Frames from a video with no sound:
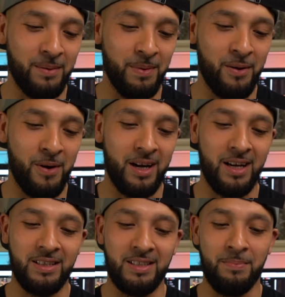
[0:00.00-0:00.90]
to be quite
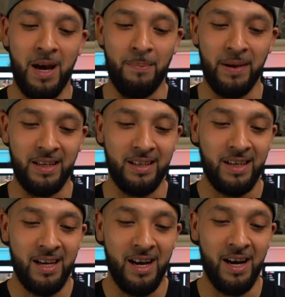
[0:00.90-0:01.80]
honest, in my
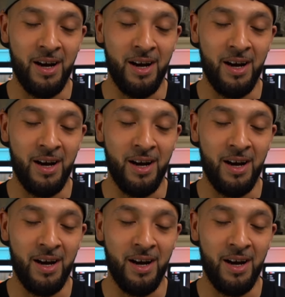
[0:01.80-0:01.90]
opinion.